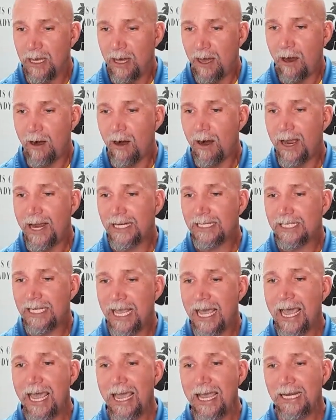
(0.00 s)
All right.
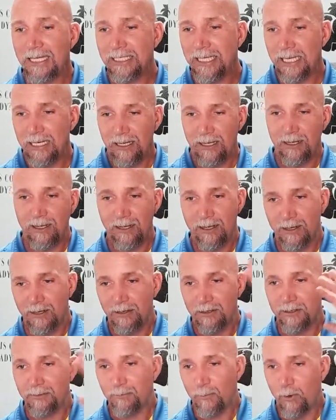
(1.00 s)
Hey, Tina.
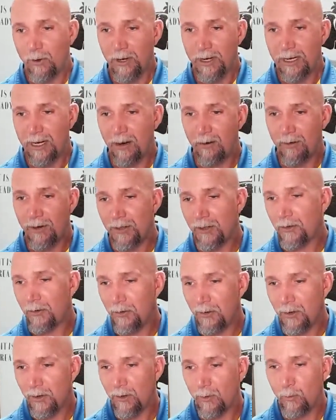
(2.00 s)
Good morning. How are
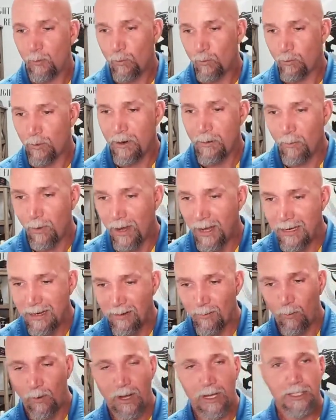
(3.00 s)
you? Rewind
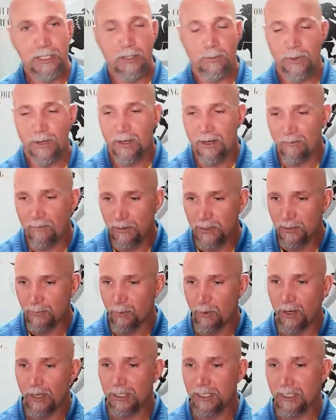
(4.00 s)
and watch it. We covered some
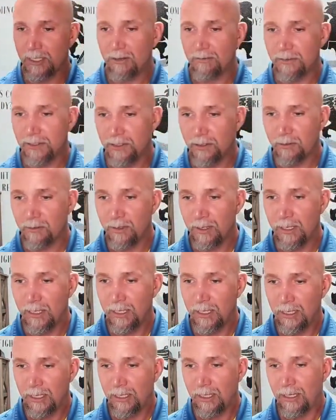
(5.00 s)
great stuff. So,
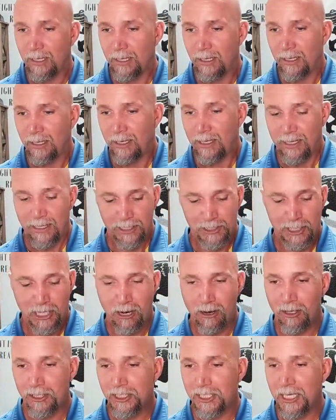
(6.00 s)
and
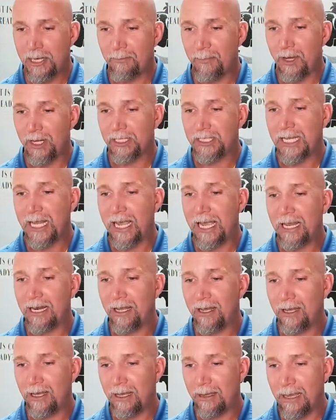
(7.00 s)
Jared said
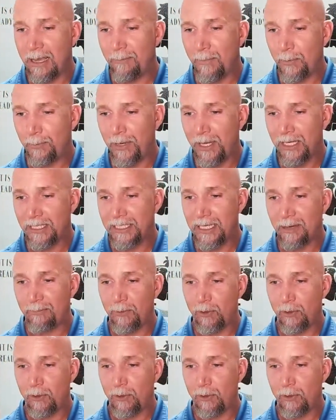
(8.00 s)
Montana M&P 10